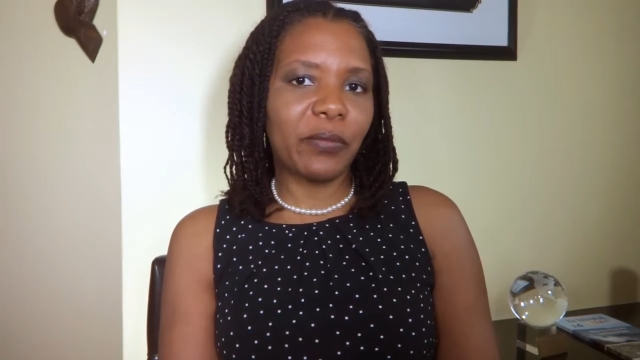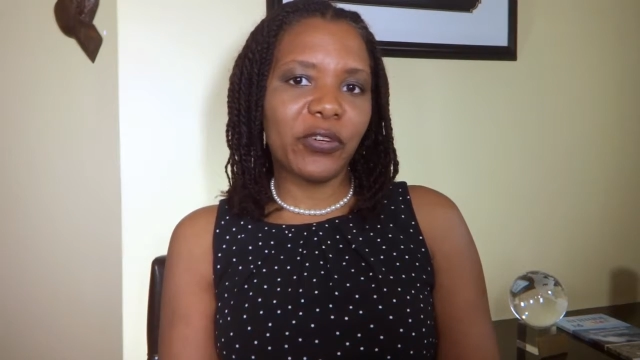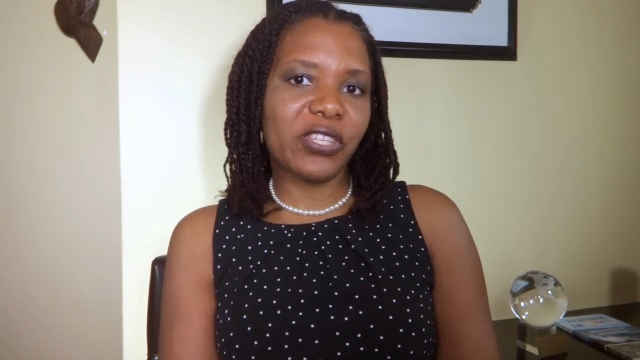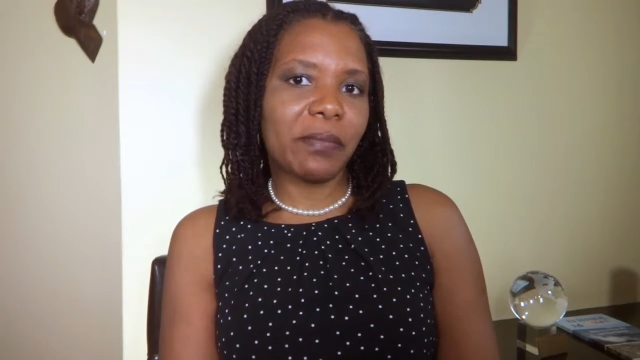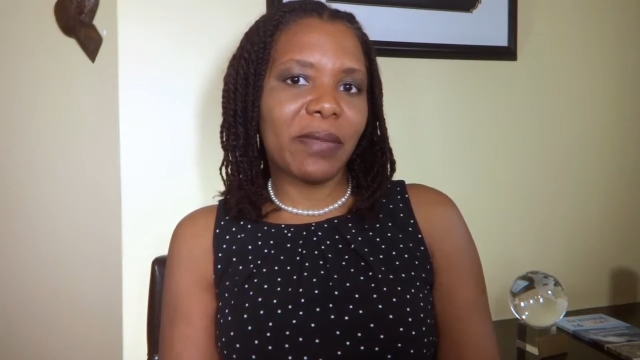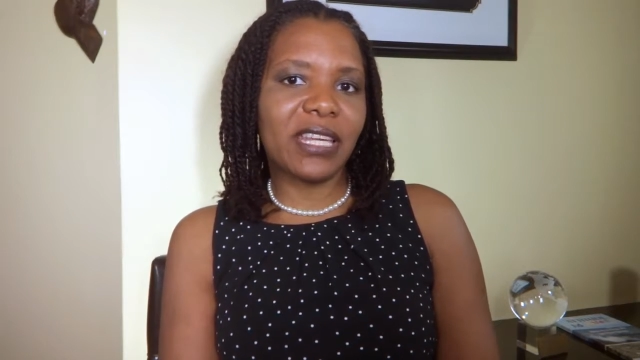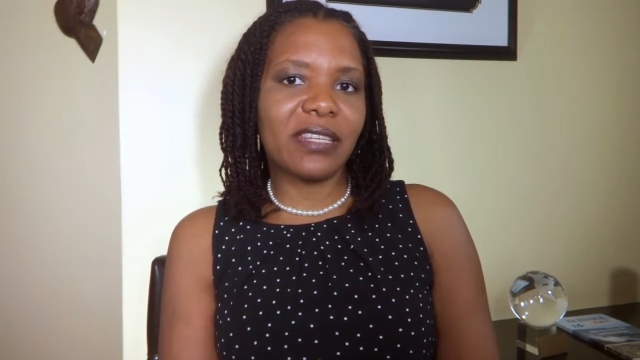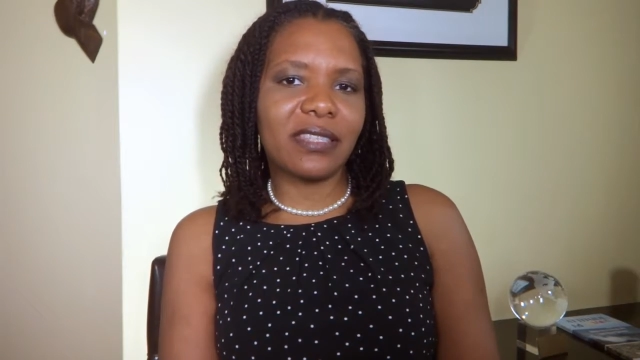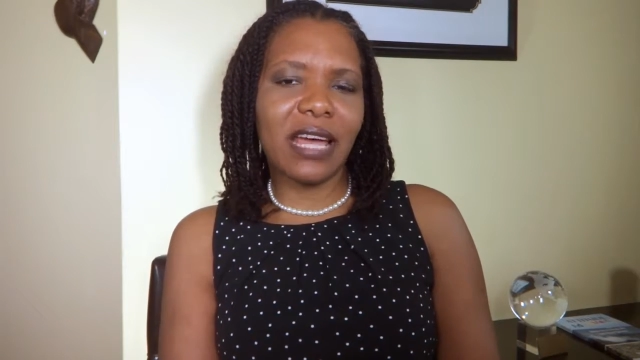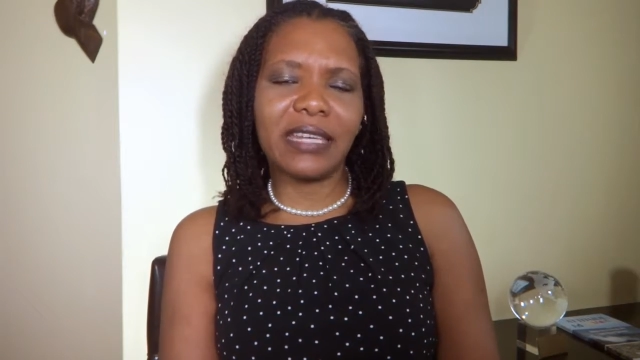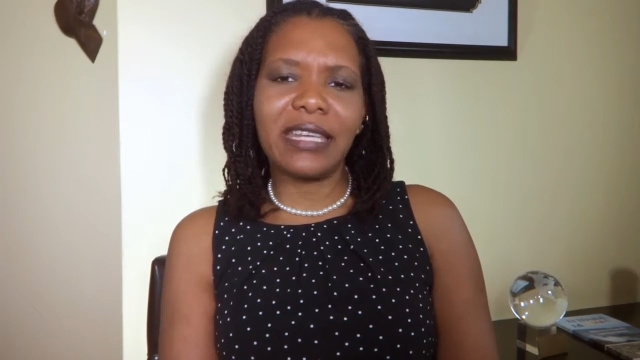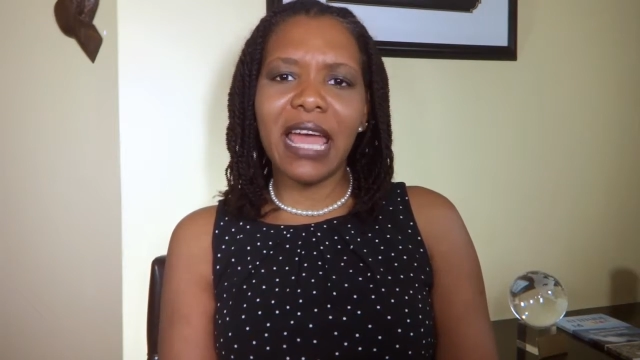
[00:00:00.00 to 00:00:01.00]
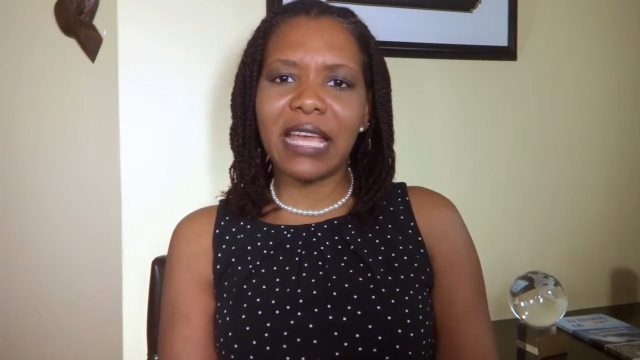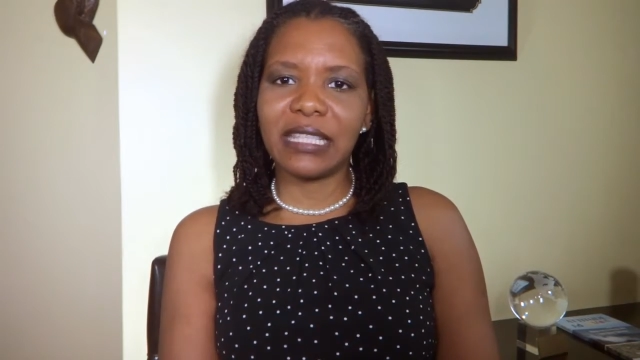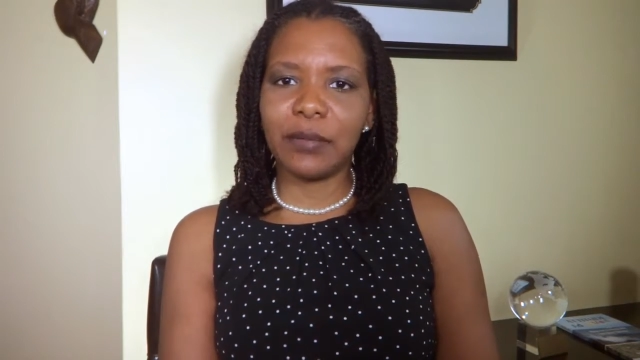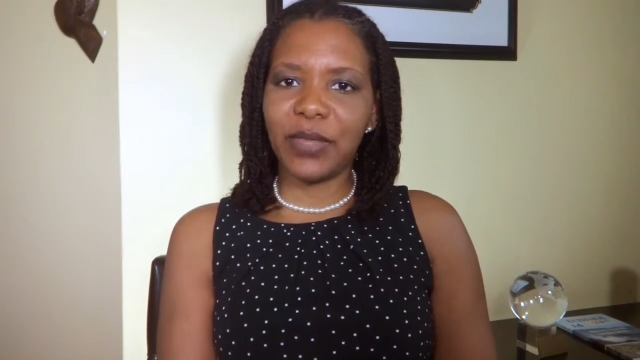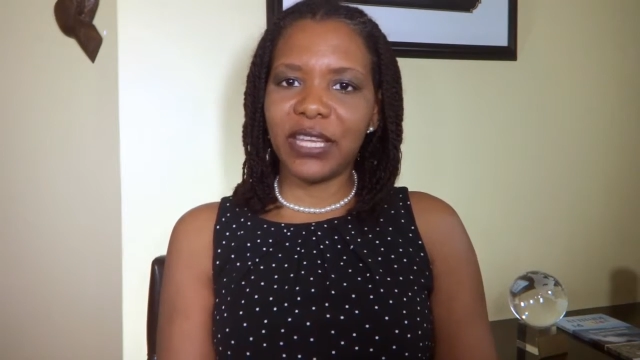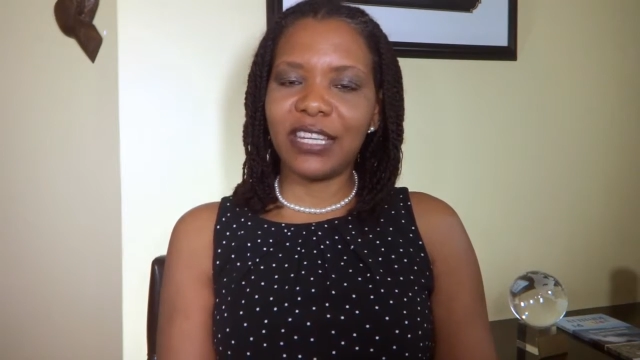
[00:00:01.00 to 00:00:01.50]
a person may decide, yeah,
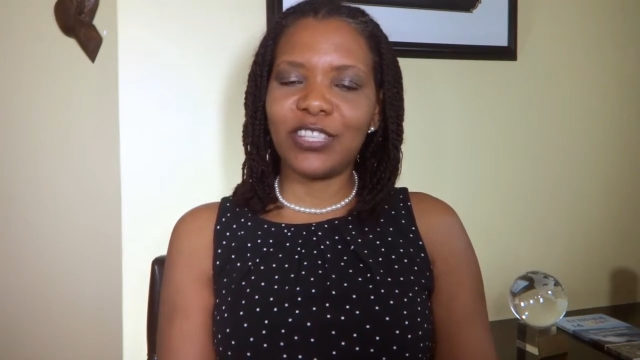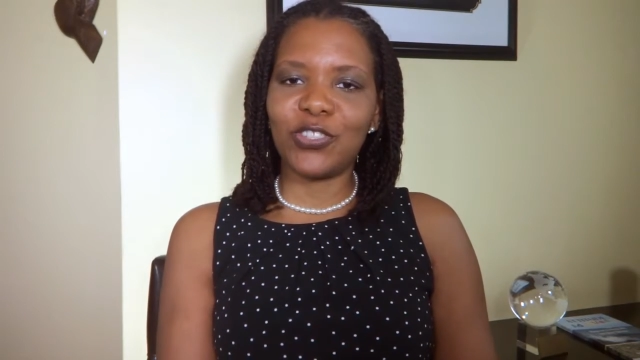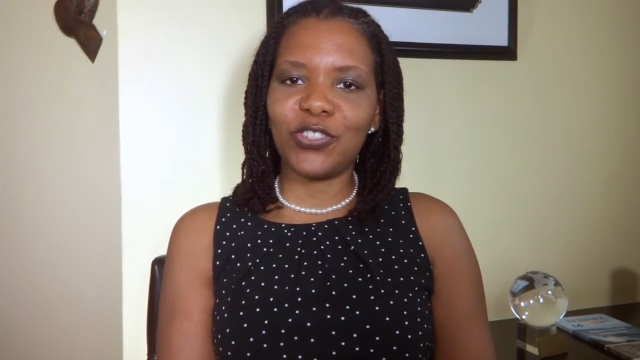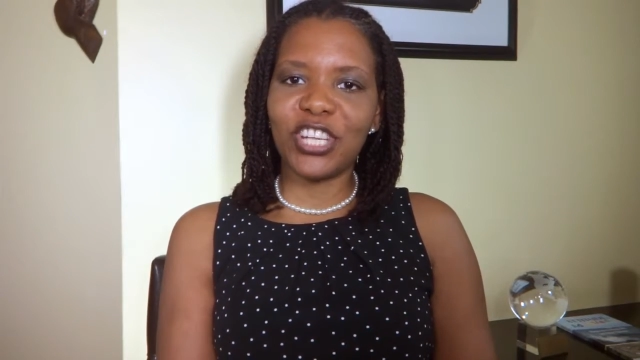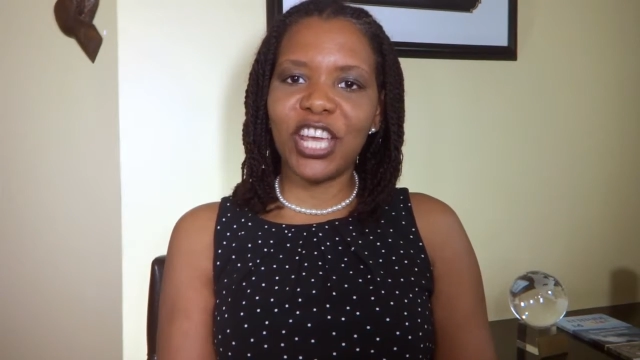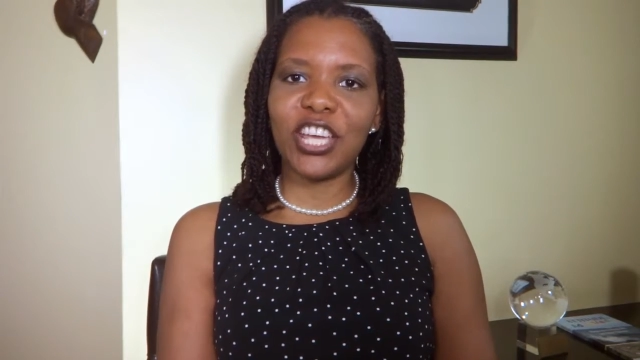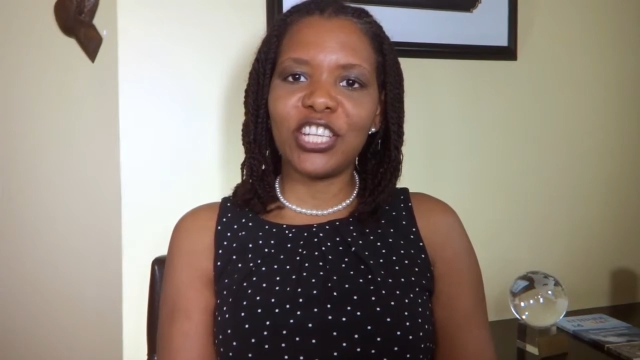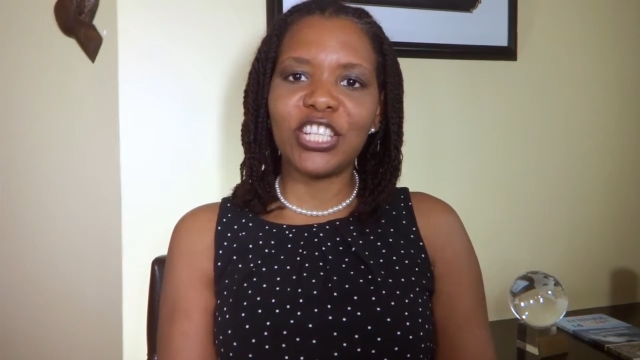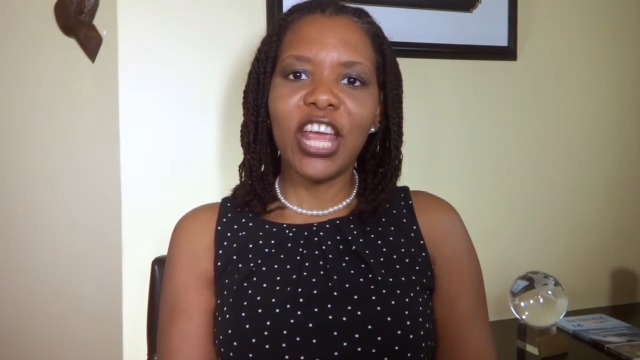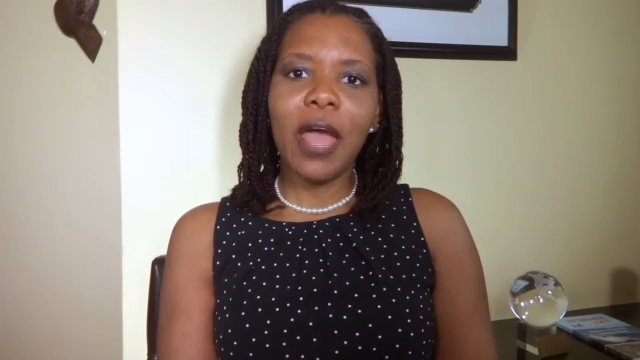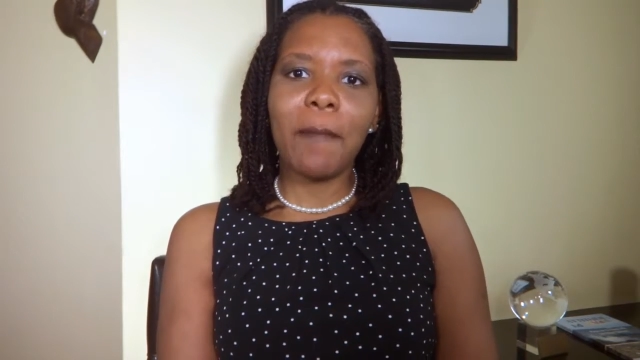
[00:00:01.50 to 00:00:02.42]
something needs to change,